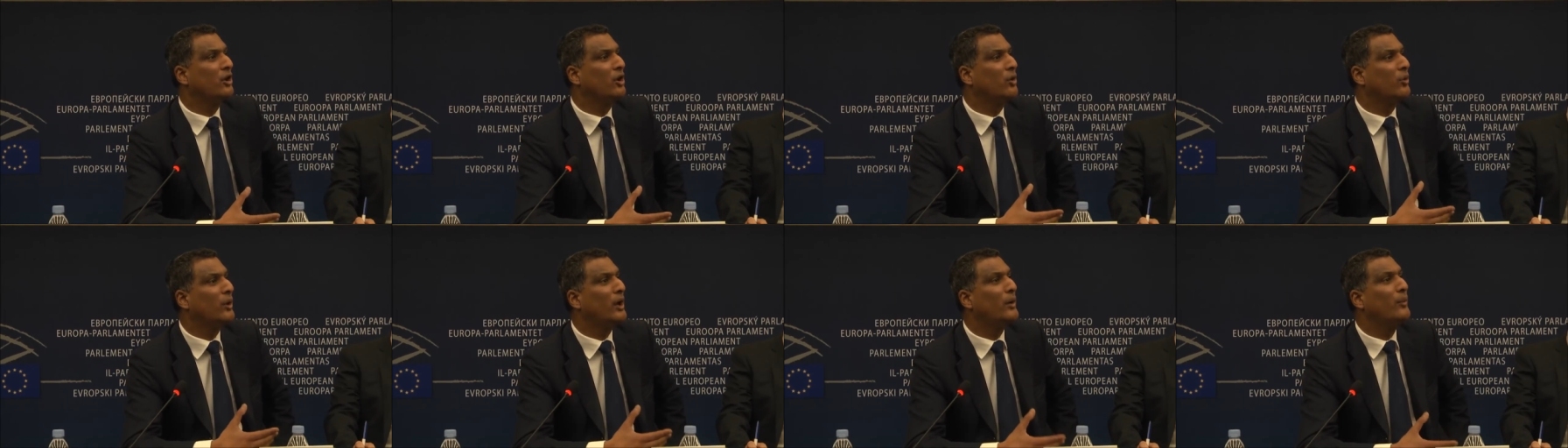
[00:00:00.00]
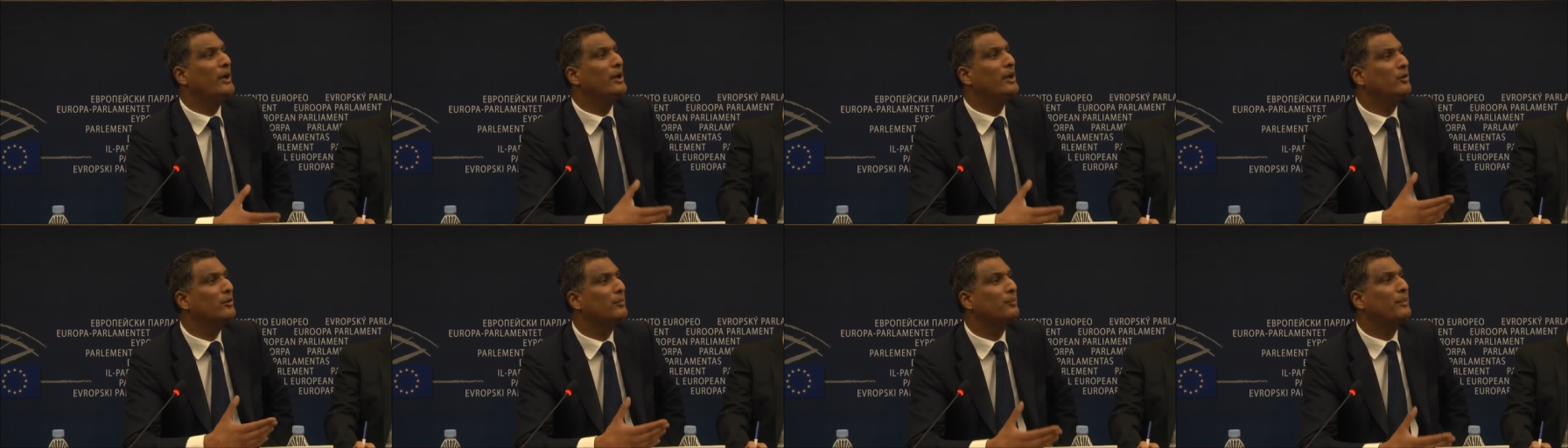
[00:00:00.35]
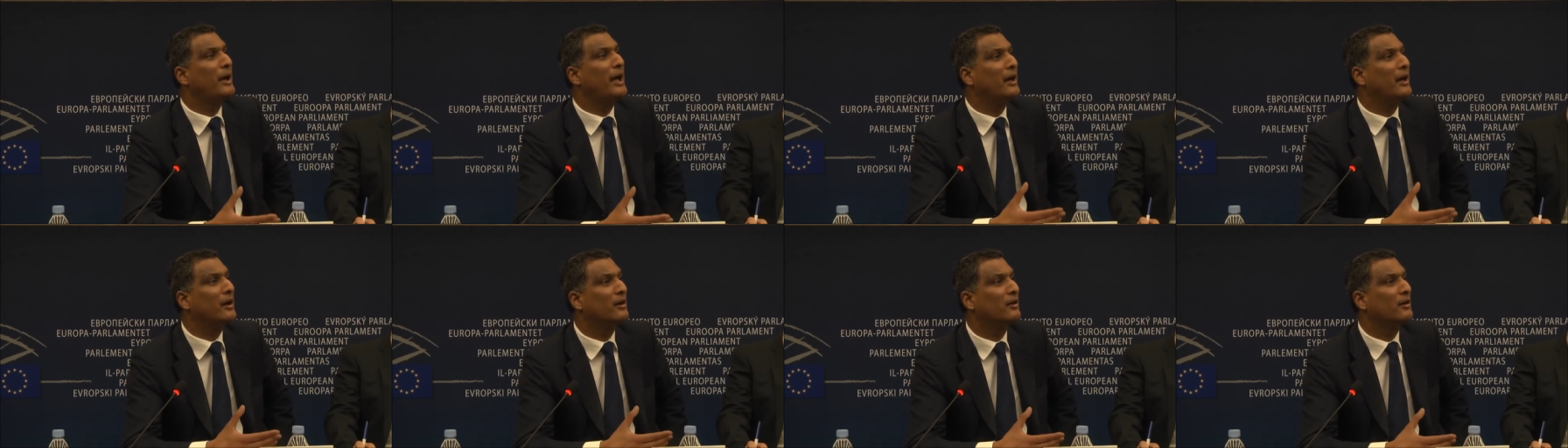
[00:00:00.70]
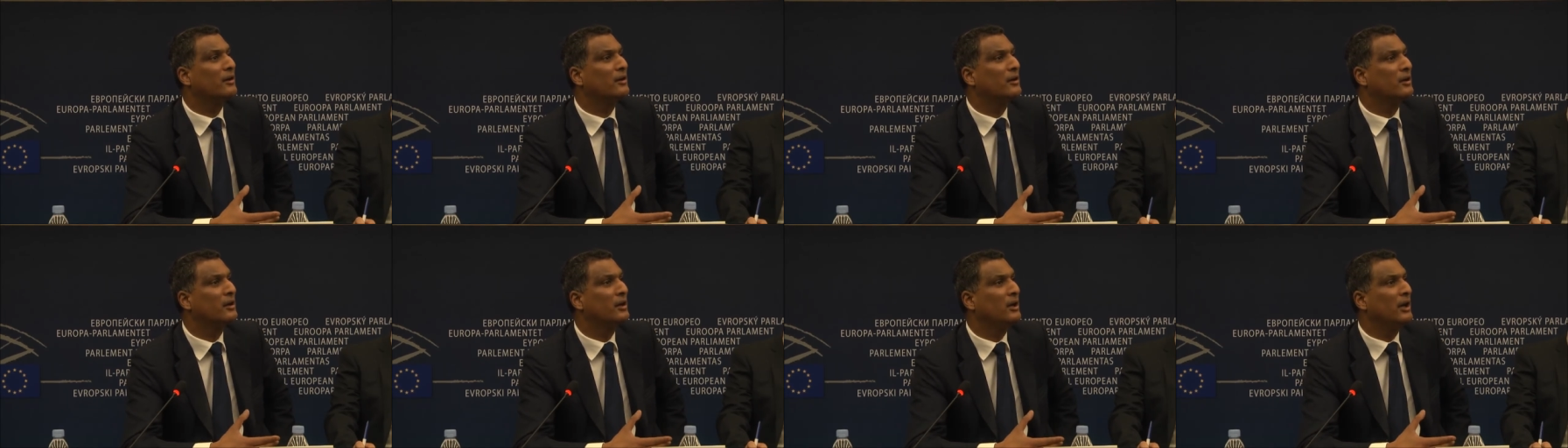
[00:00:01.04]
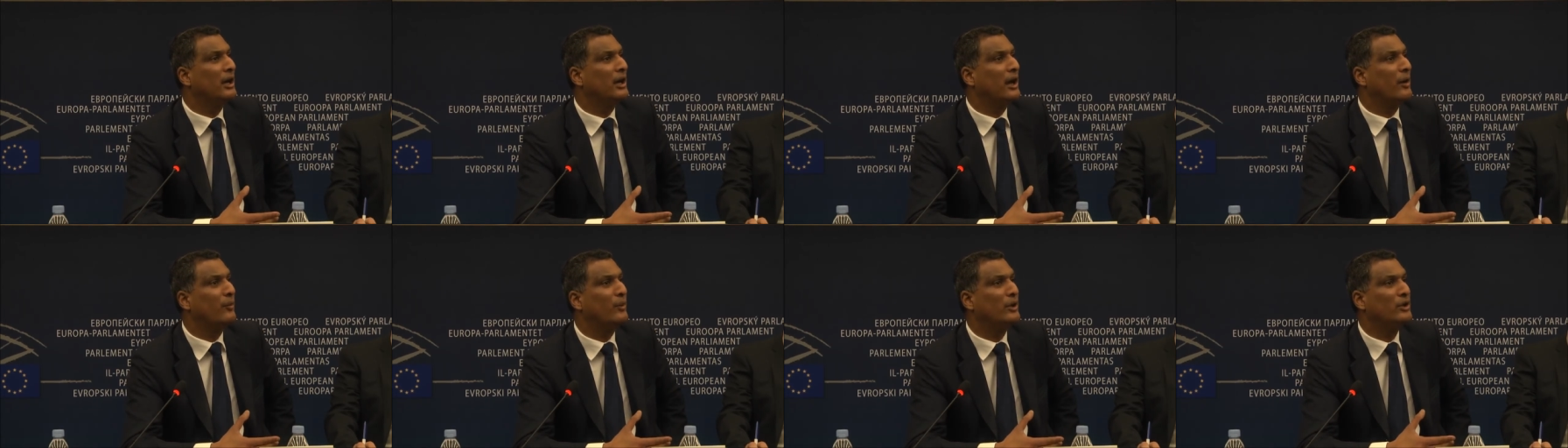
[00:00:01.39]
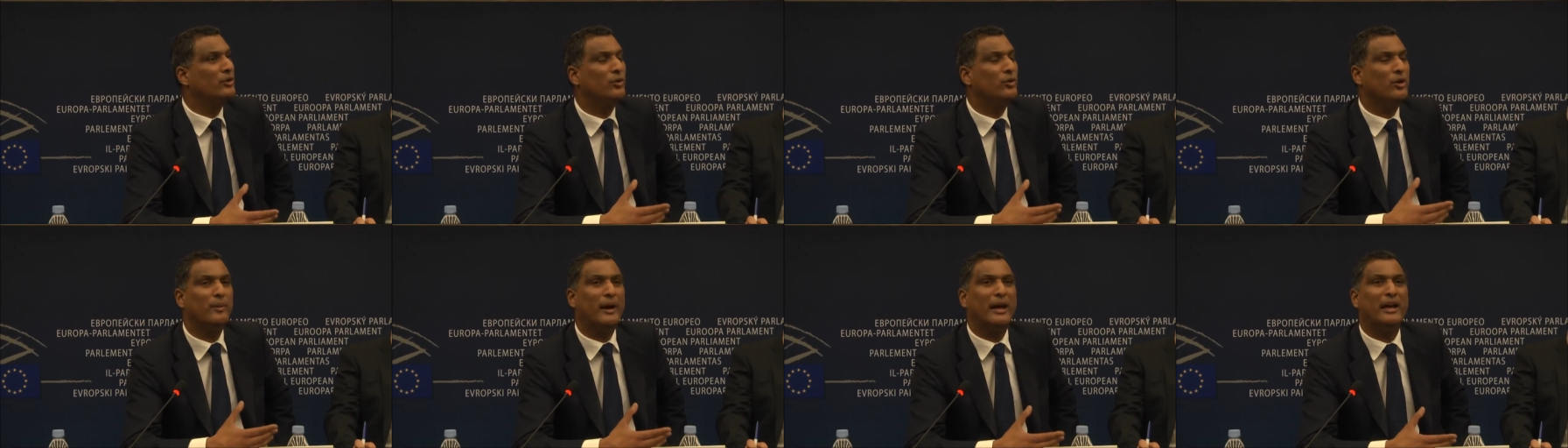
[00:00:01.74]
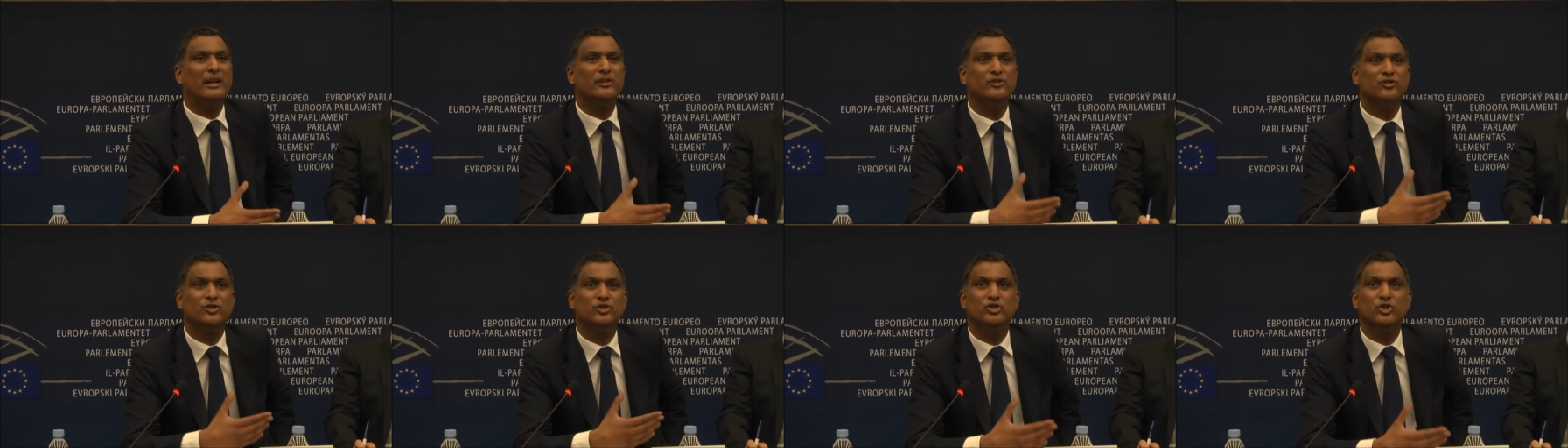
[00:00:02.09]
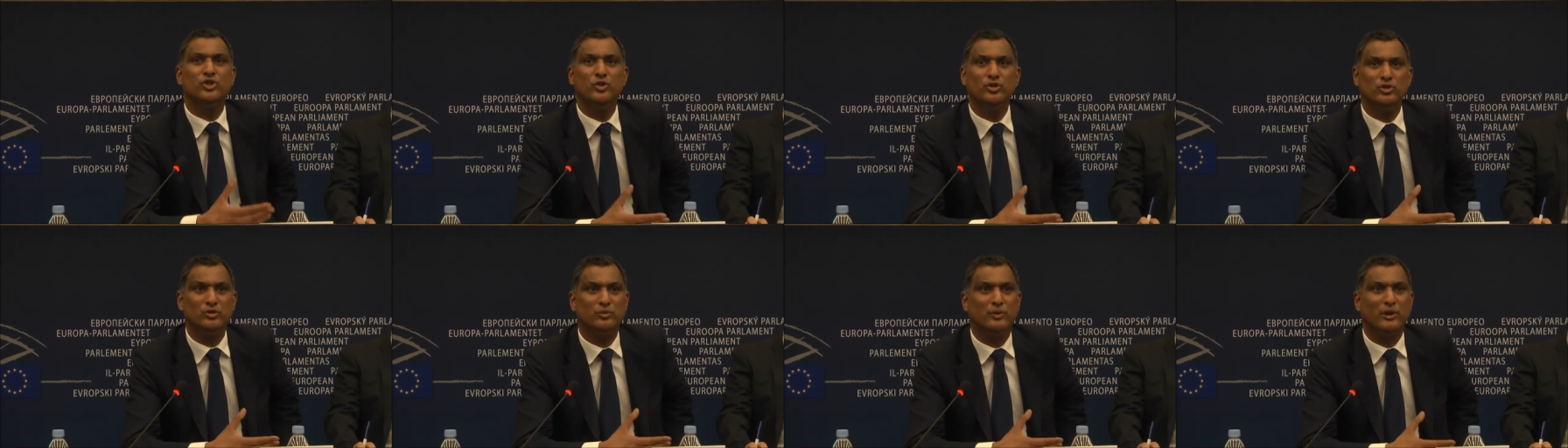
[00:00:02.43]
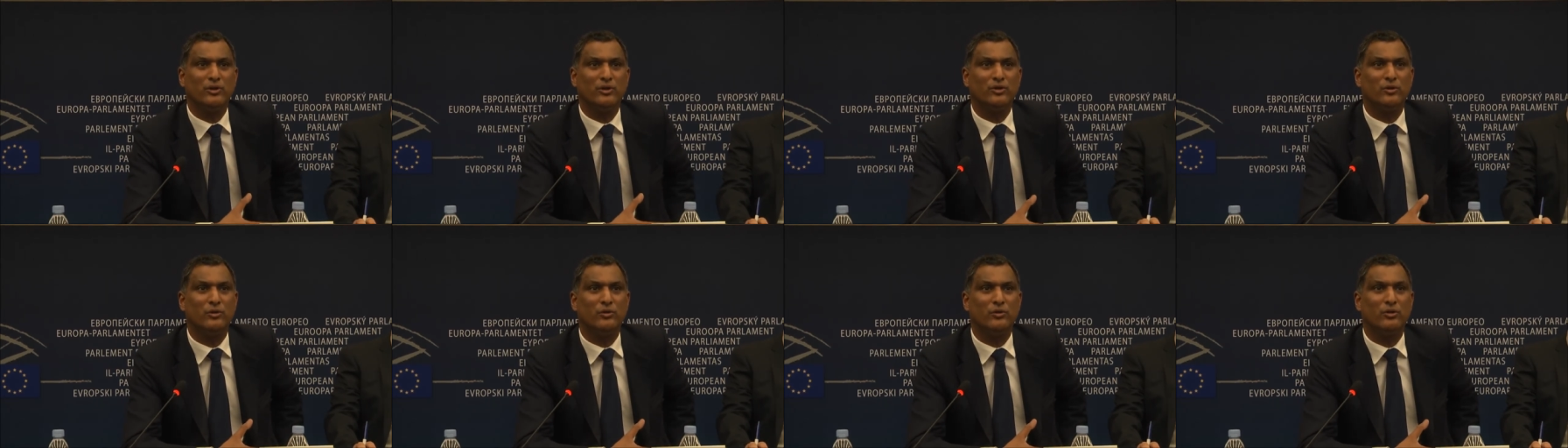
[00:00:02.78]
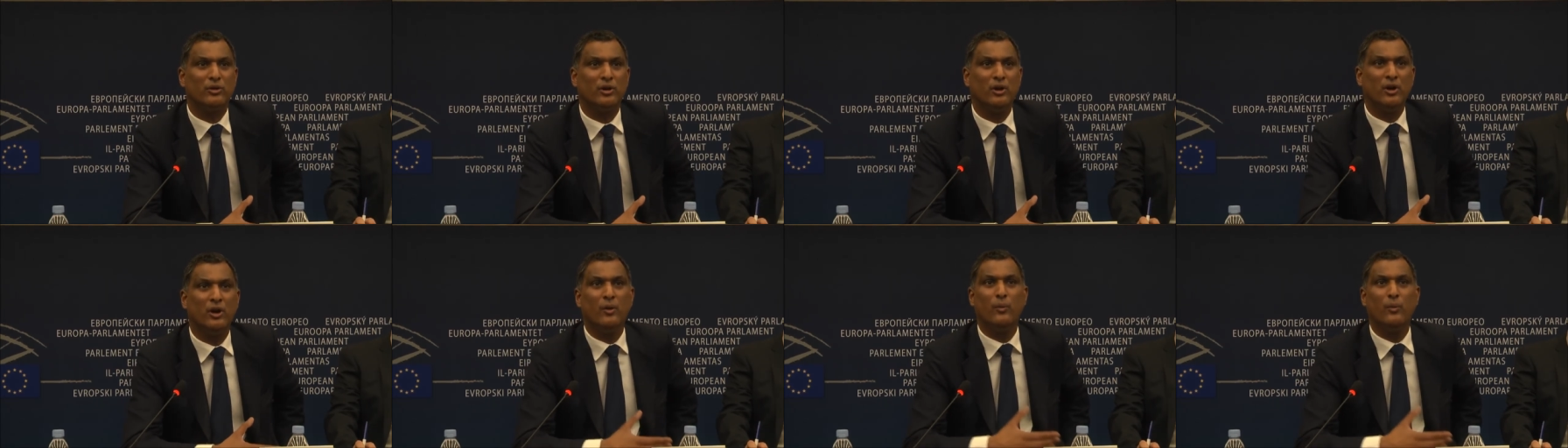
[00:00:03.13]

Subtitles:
where we look back and we talk about institutional issues,